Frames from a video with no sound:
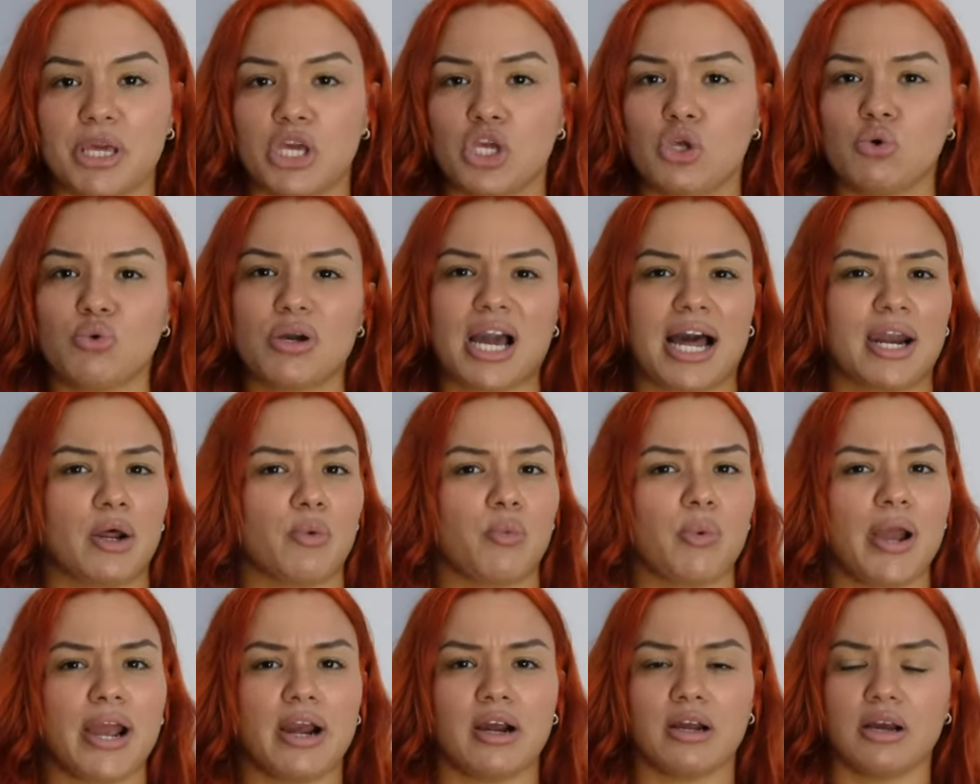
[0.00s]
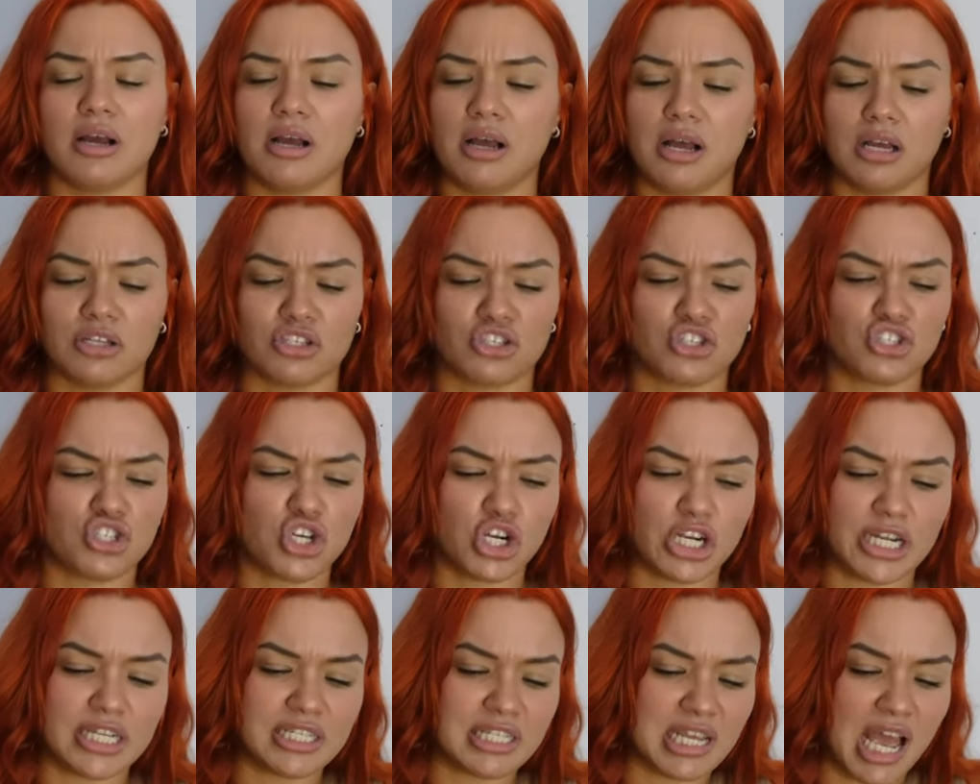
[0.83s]
You got to wear a
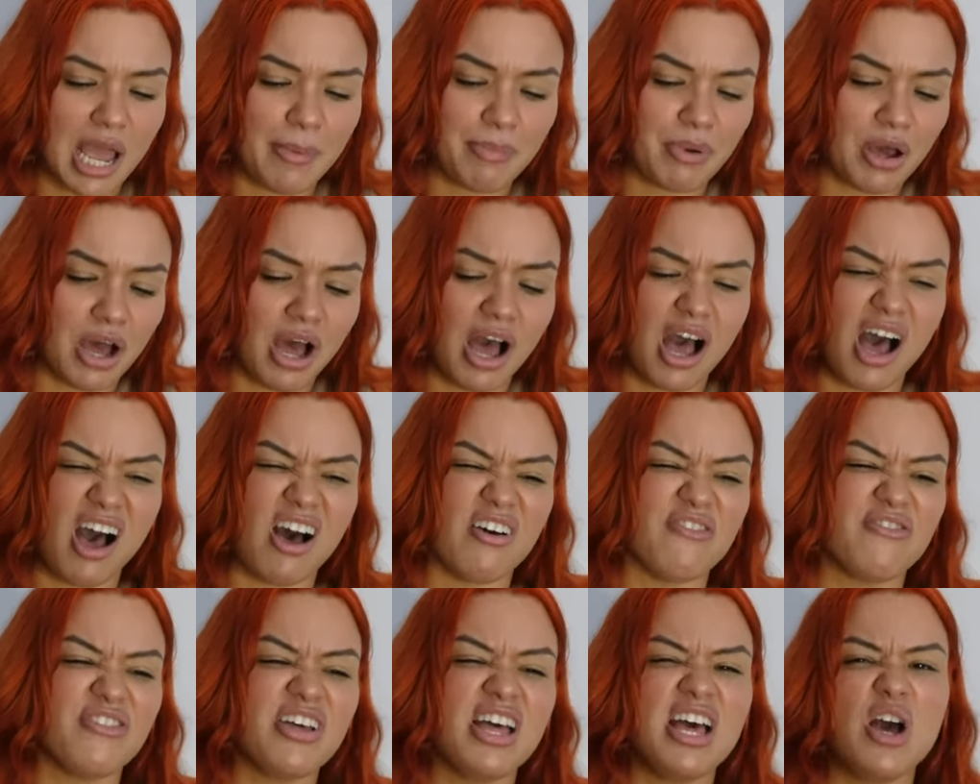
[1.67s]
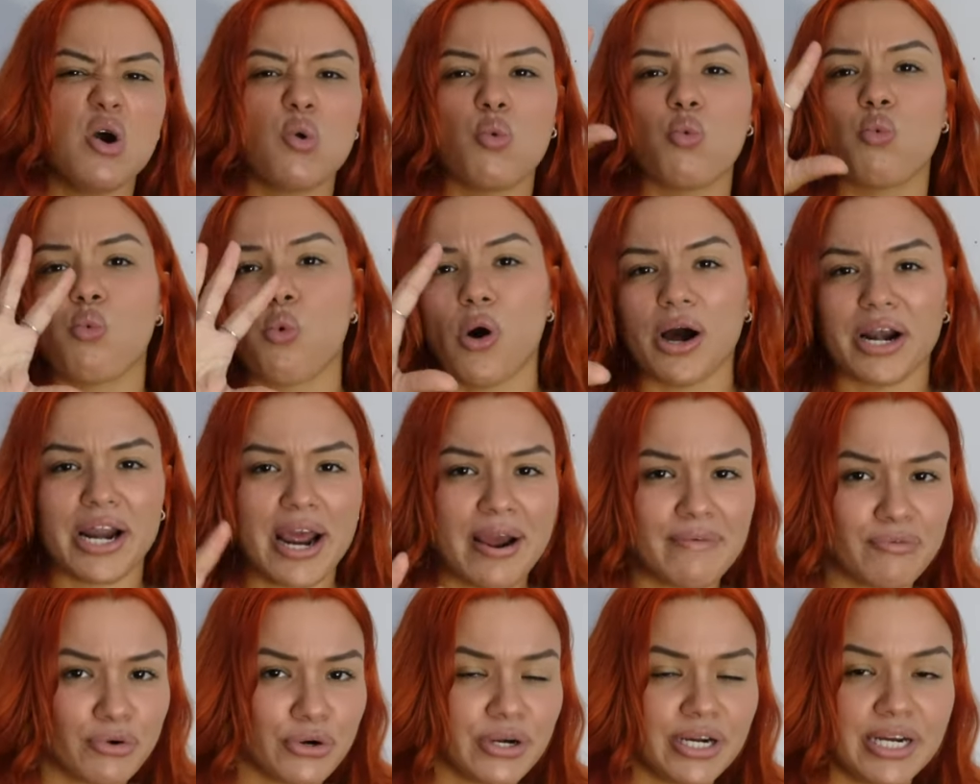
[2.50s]
certain type of
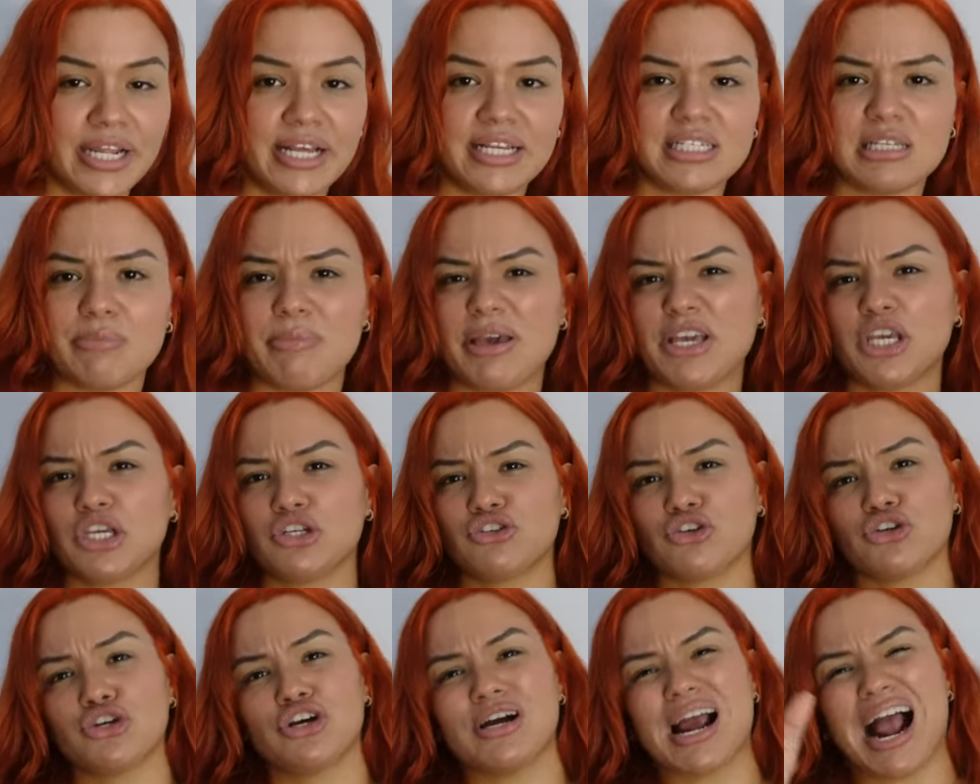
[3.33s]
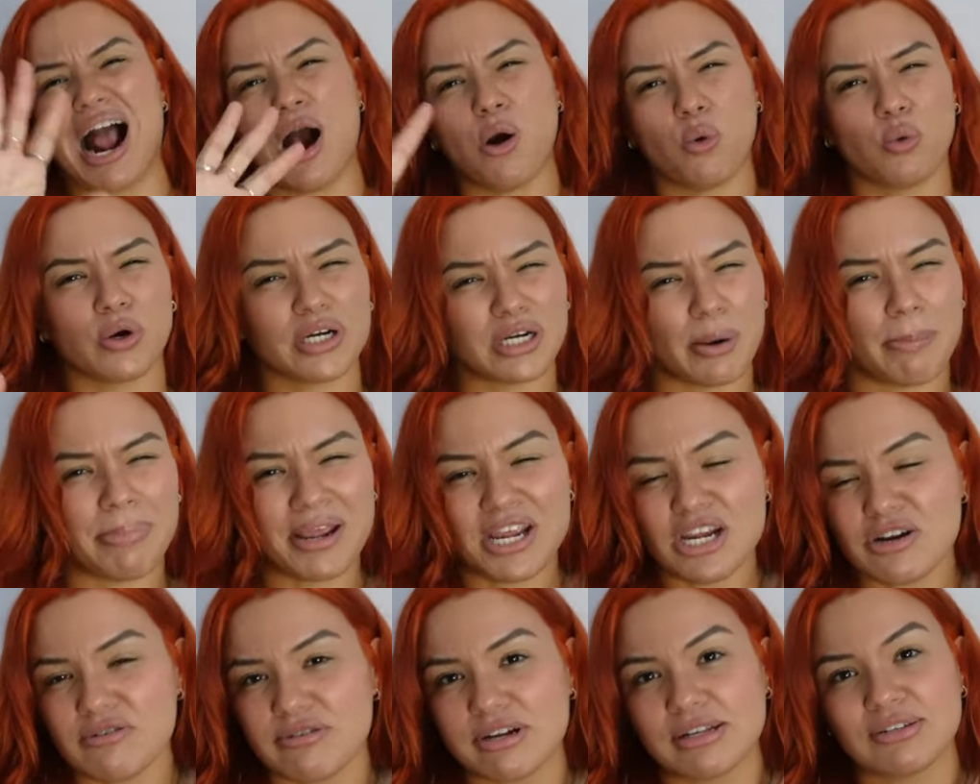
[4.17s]
whatever it is and make sure your outward
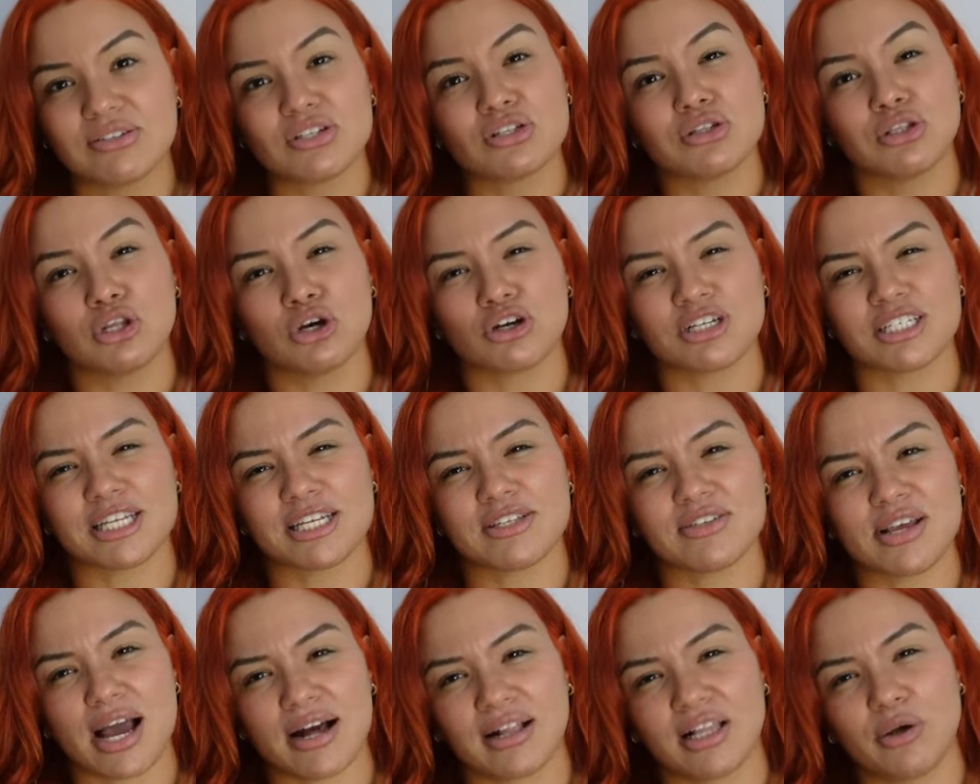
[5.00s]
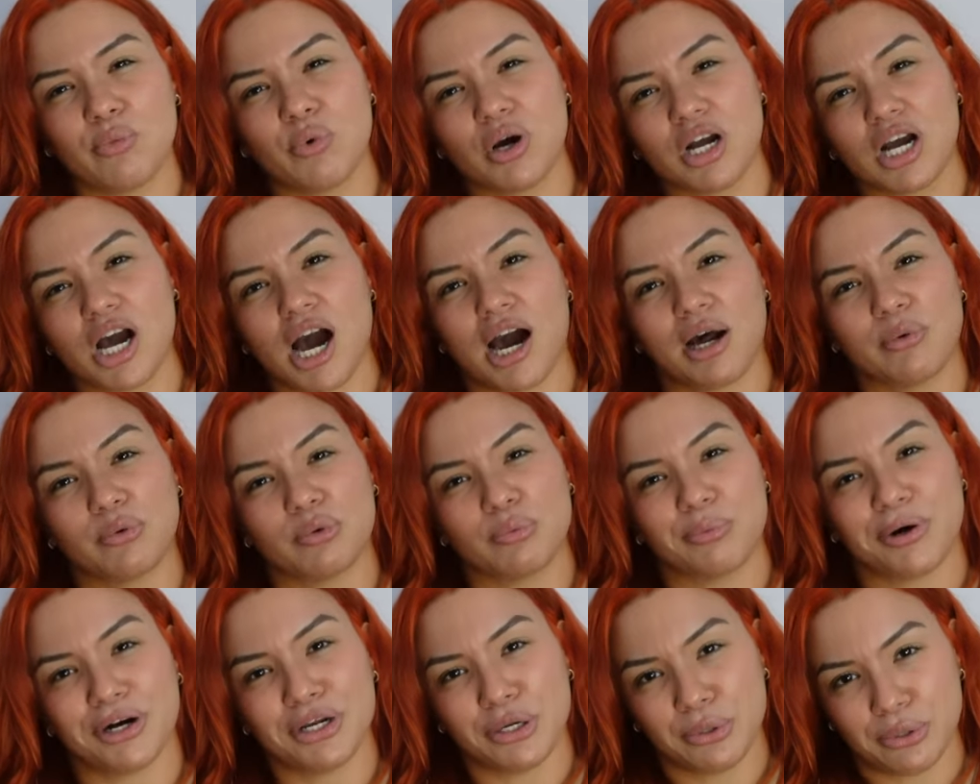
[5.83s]
appearance looks exactly what God
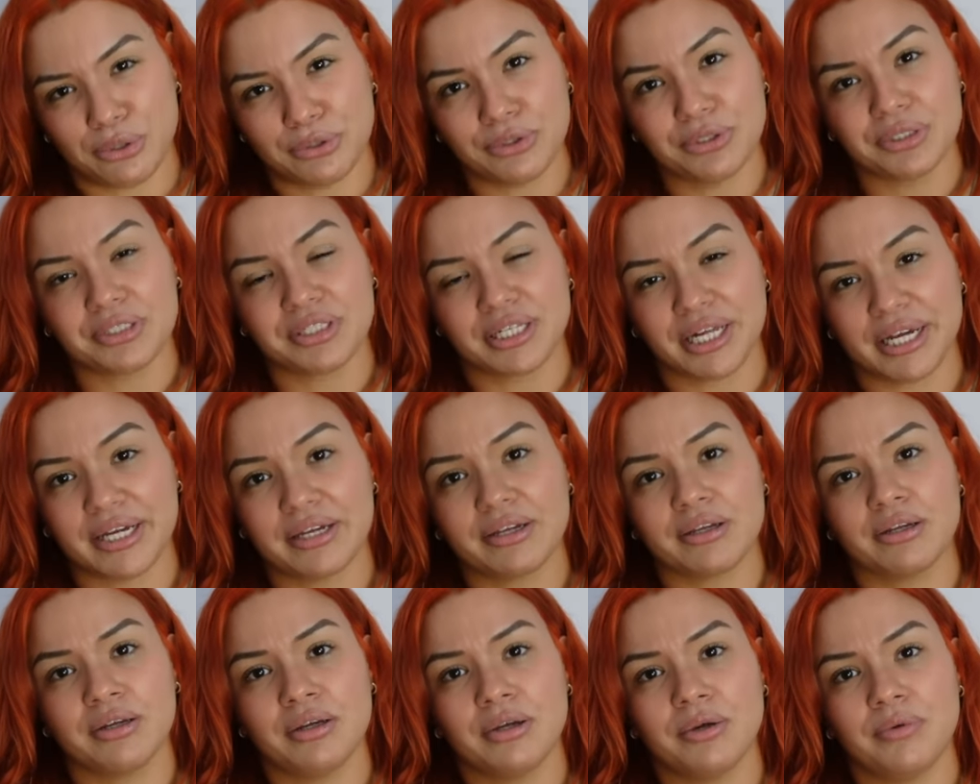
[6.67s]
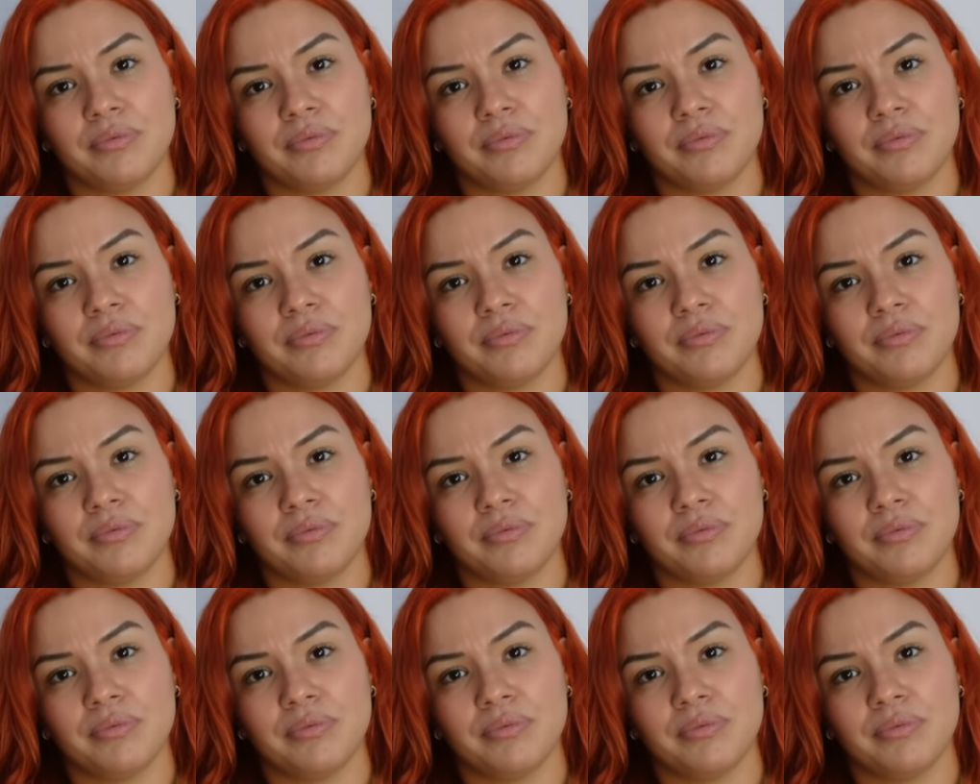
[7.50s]
would want you to look like.